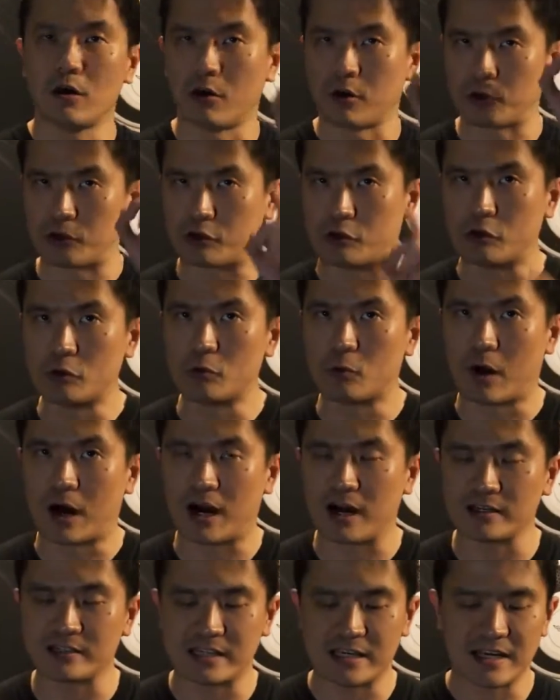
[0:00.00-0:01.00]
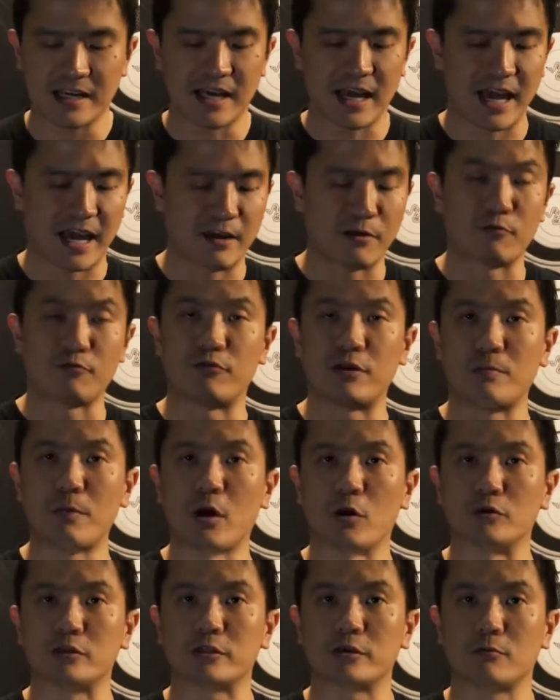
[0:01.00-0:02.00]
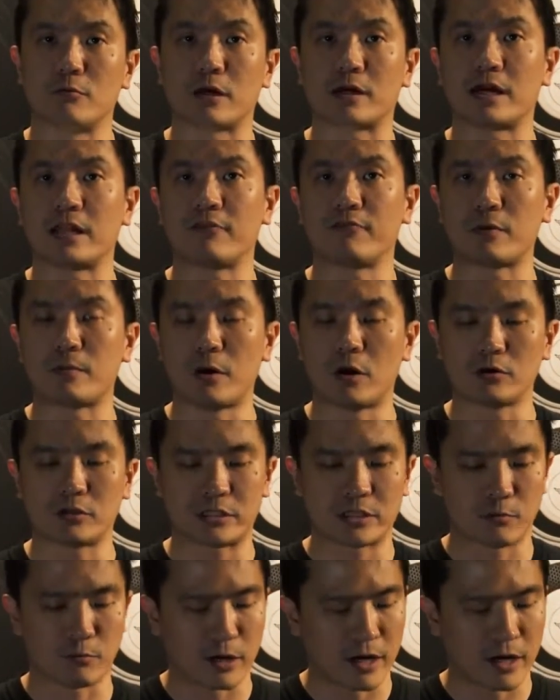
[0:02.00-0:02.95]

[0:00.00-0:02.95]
or you want, a remote. What kind of remote?